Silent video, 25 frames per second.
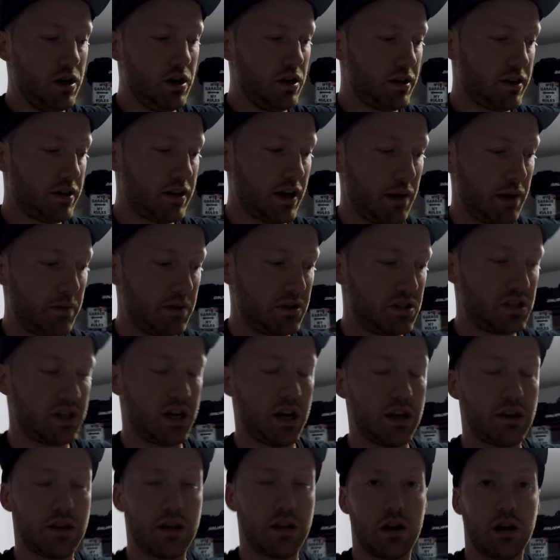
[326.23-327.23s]
timing
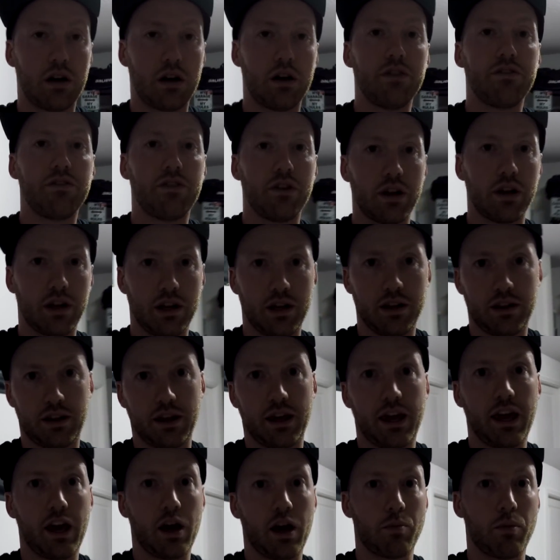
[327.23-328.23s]
chain there so you can get the
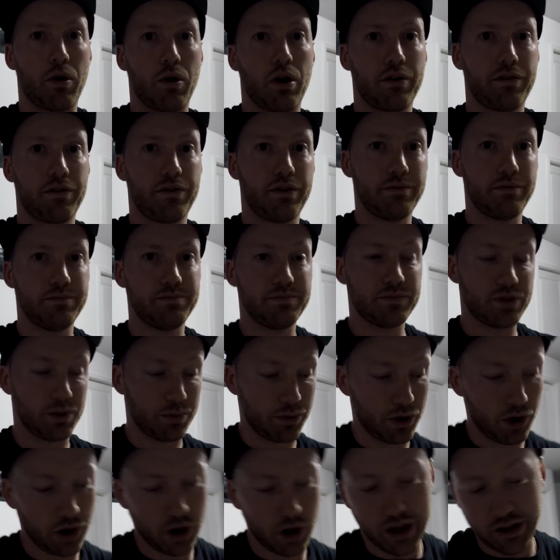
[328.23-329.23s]
cam off. So I'm
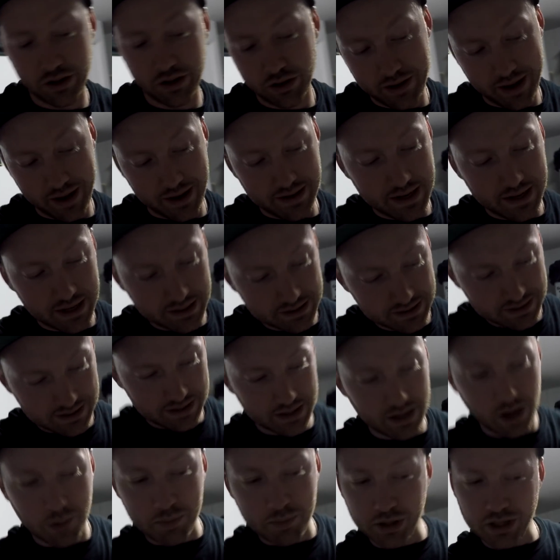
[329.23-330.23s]
gonna go ahead and do that next, and
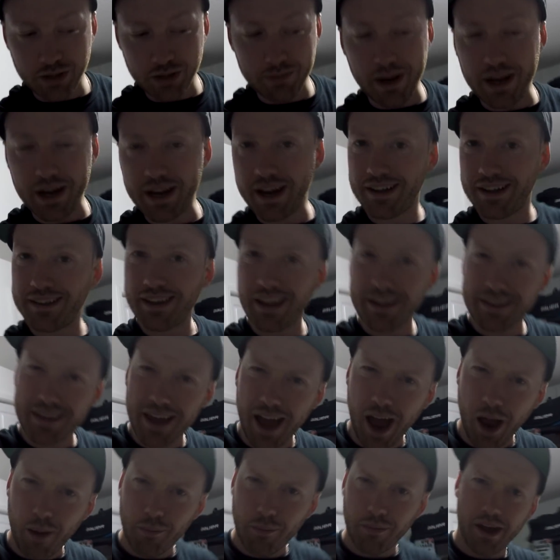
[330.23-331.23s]
I'll put you back on that
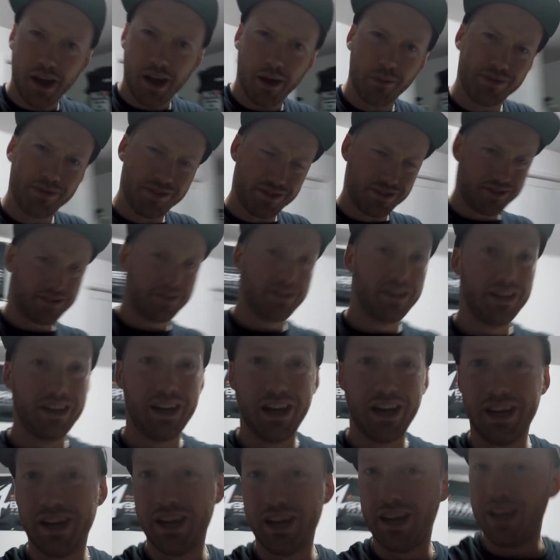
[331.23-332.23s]
time lapse.
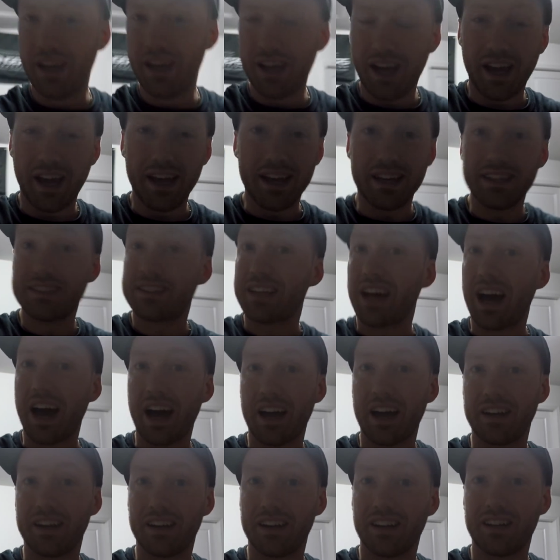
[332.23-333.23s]
It's hot
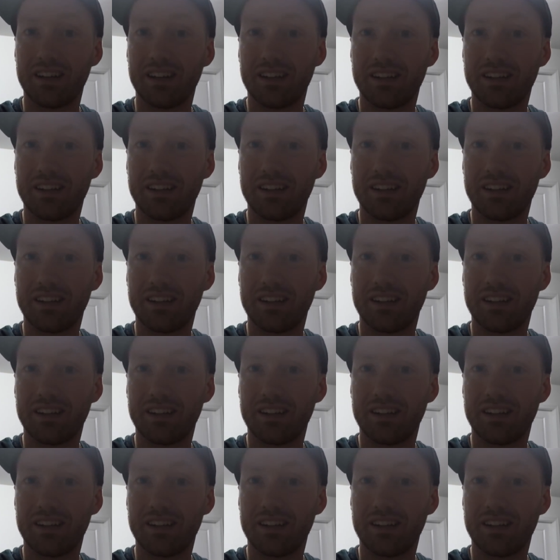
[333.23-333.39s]
in here,